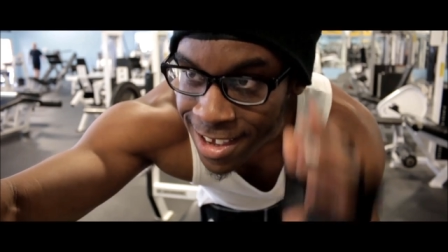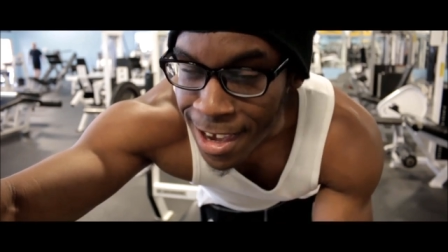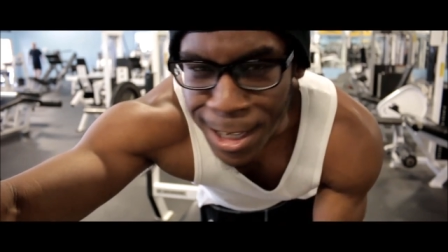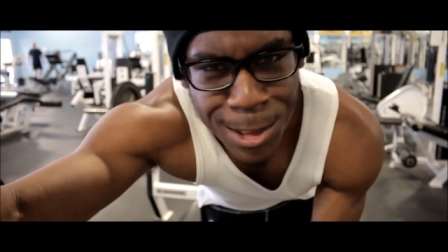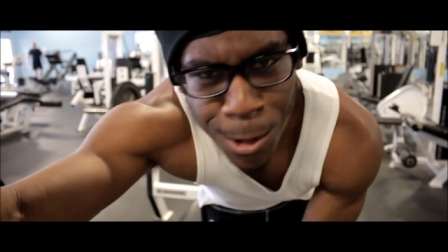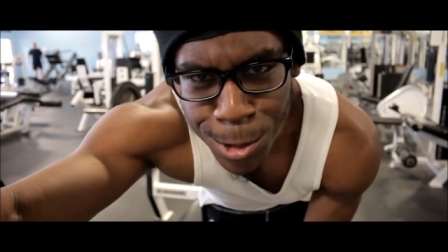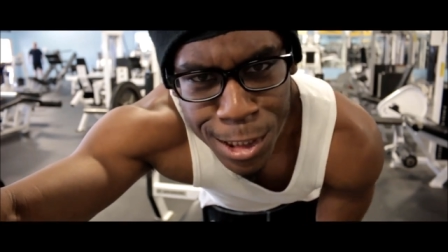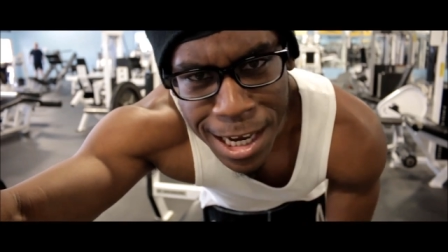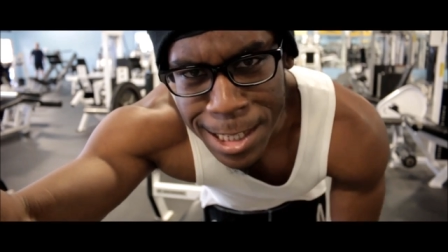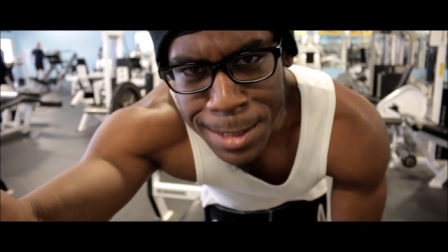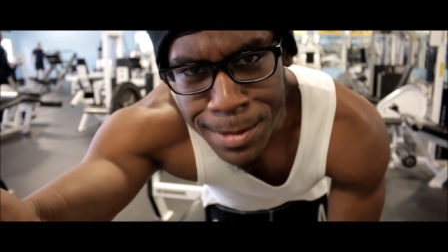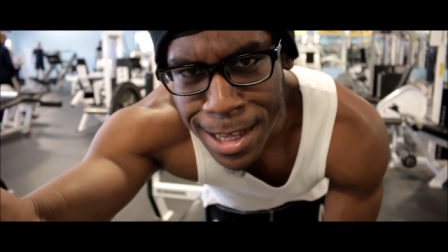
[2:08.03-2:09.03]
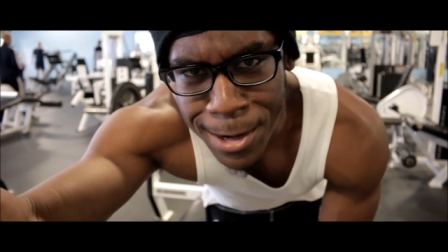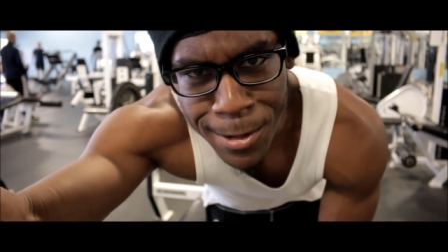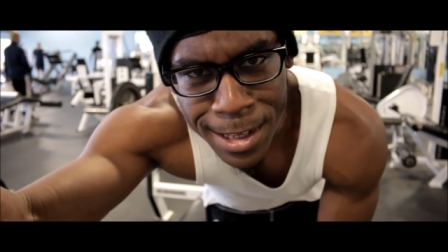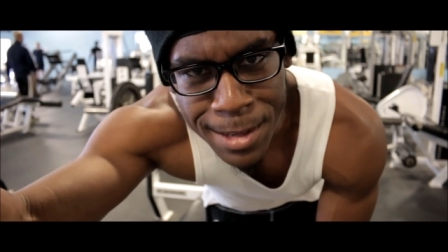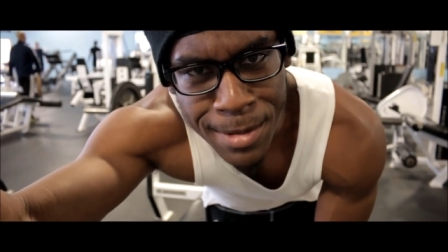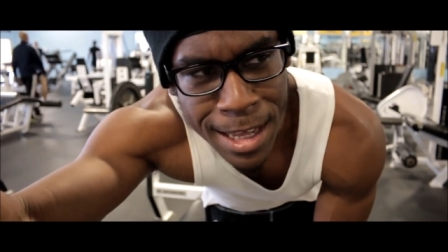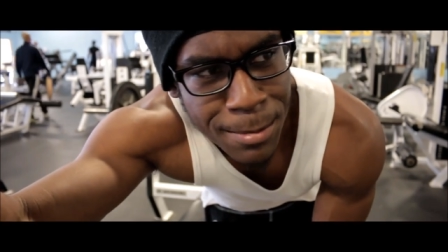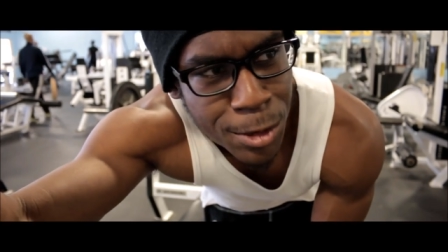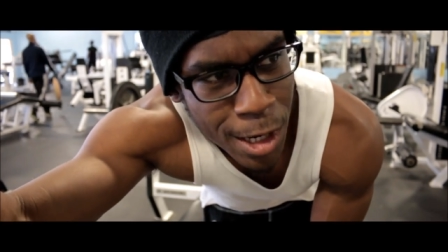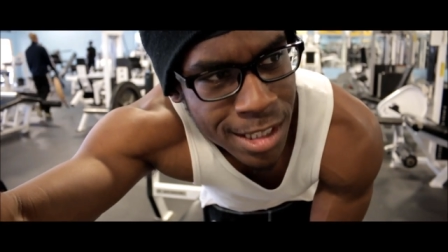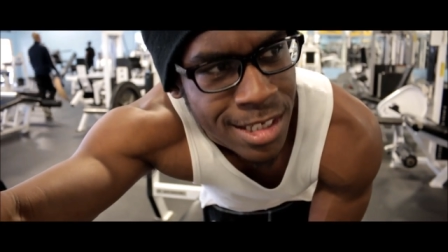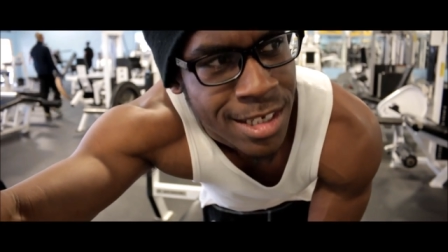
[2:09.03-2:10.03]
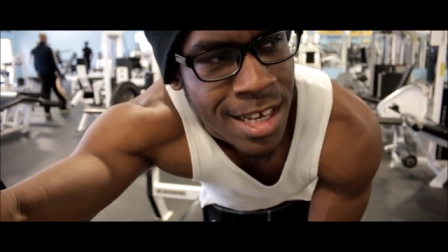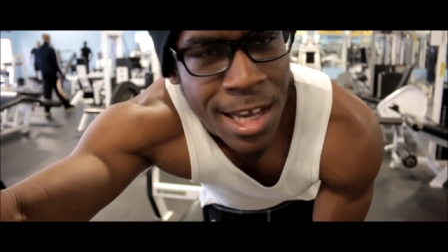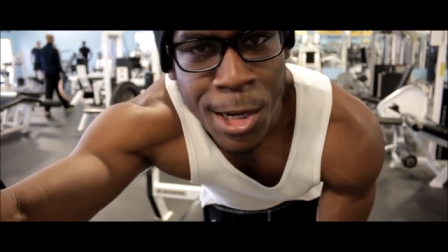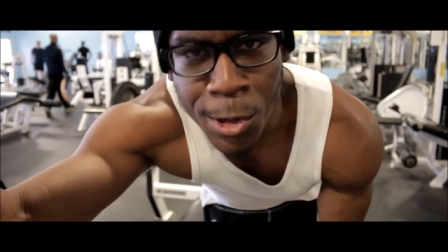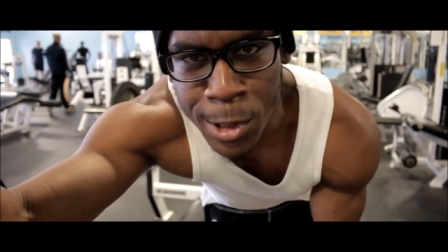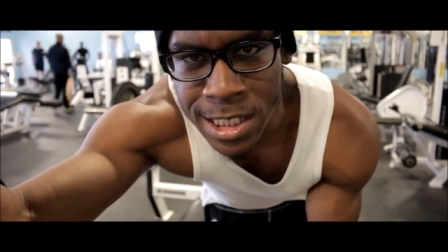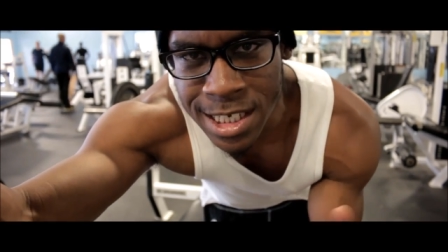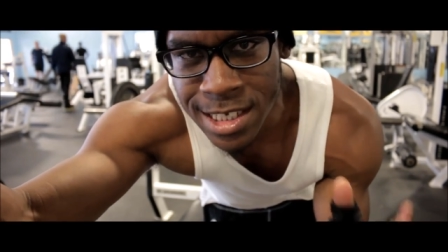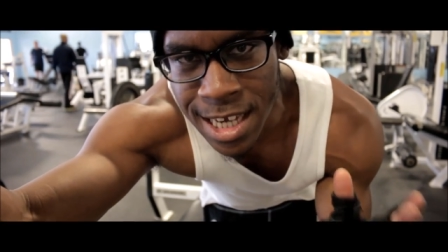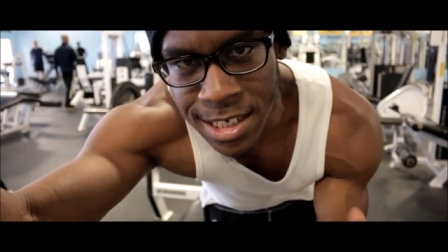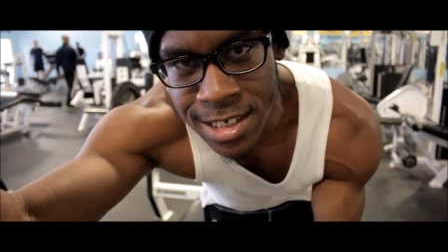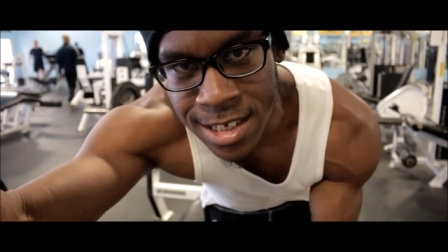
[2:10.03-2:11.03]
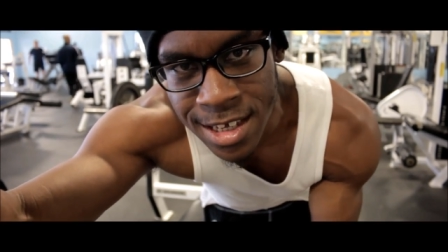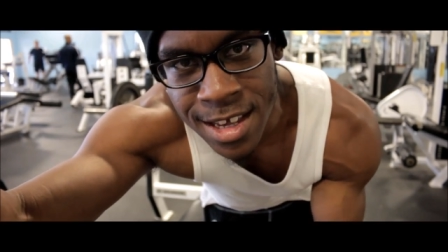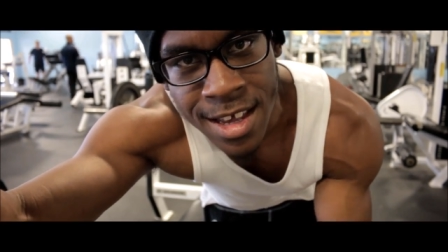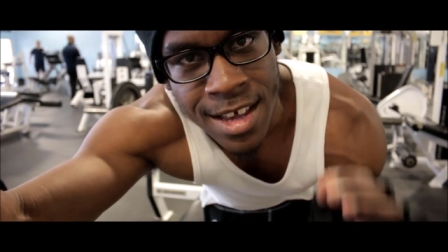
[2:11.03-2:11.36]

I told you guys I'm getting ready, man. I'm trying to increase the intensity,